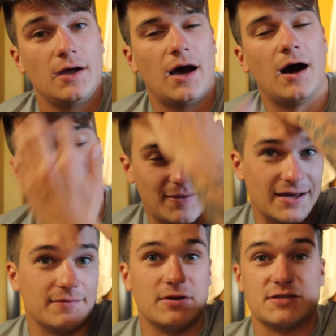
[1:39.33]

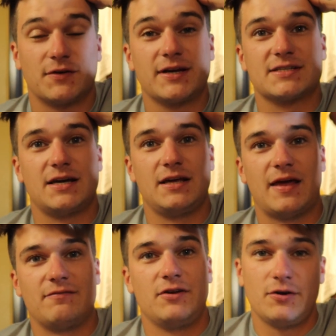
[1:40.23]
It's funny because in
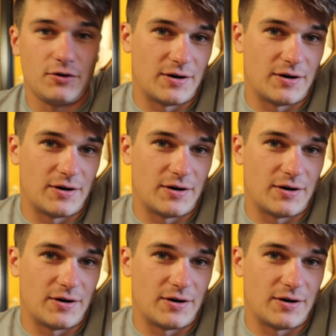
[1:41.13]
that video,